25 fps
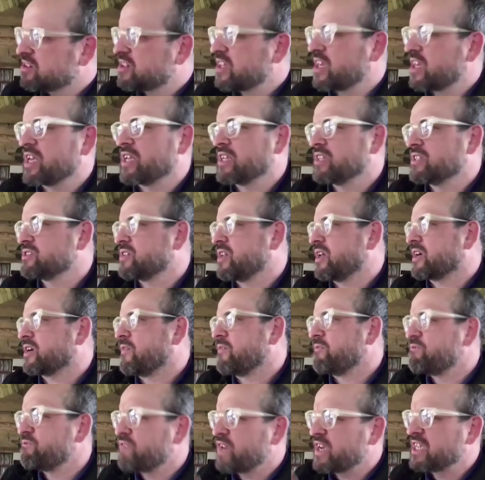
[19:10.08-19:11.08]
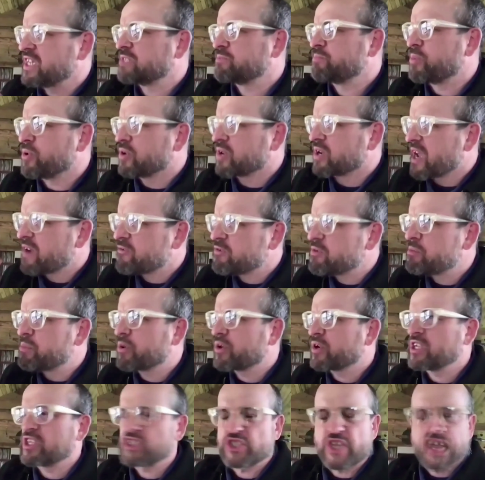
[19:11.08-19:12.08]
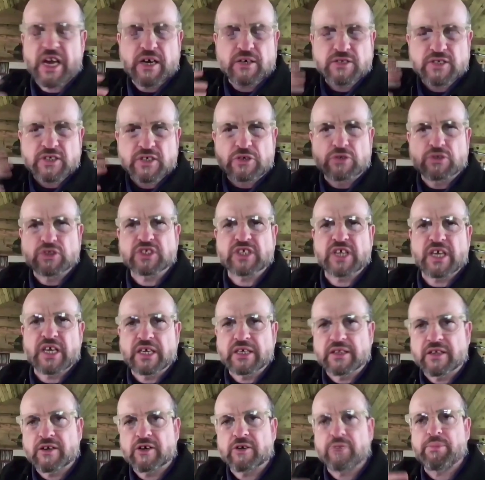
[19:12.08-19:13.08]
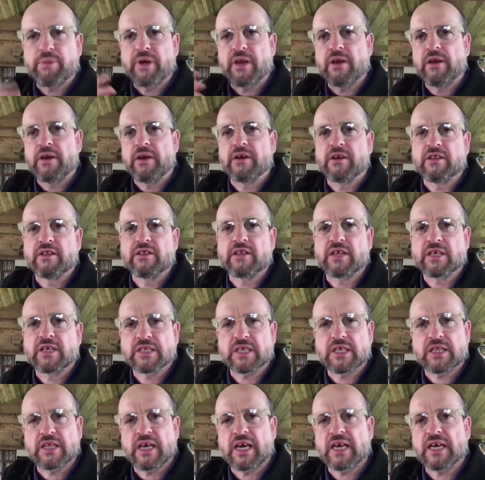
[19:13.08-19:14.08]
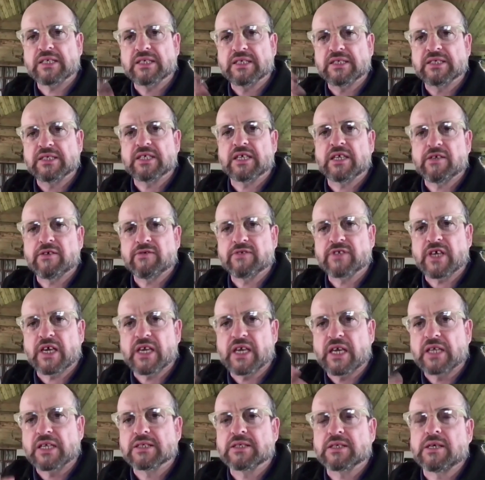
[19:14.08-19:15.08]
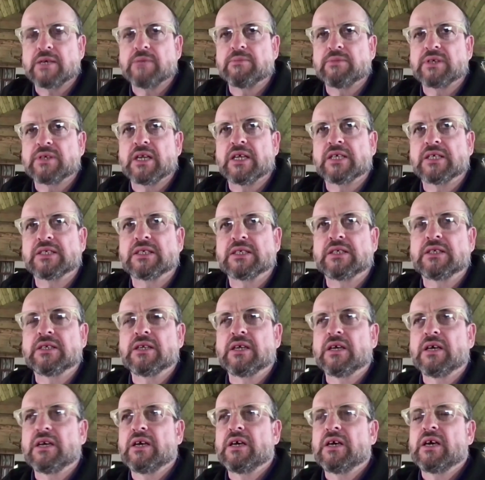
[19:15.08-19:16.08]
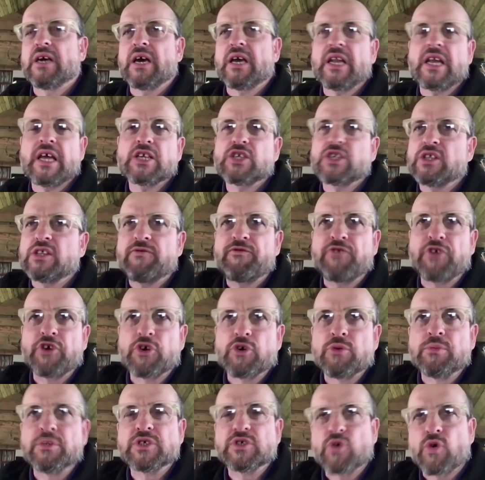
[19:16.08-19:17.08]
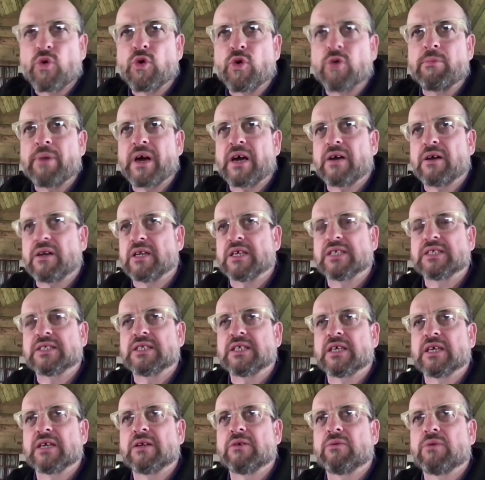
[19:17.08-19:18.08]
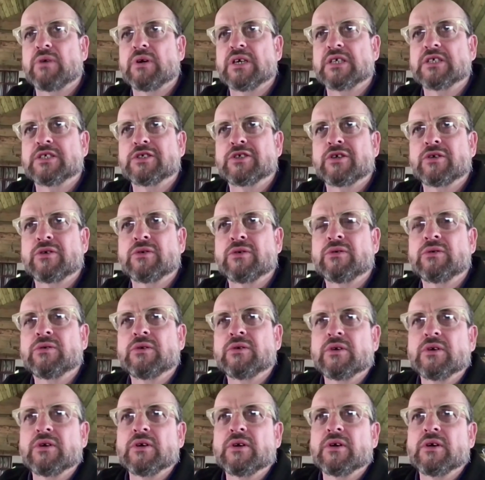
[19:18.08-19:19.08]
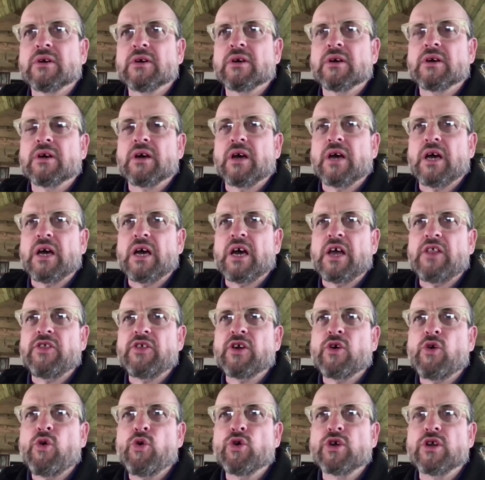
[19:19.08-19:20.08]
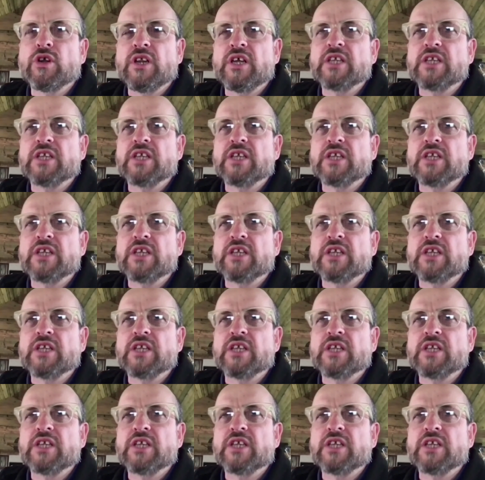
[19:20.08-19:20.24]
things like on Facebook, everybody shouting or saying their opinion and things like that, instead of taking time to listen. And actually the film is all about listening in a way. So I think all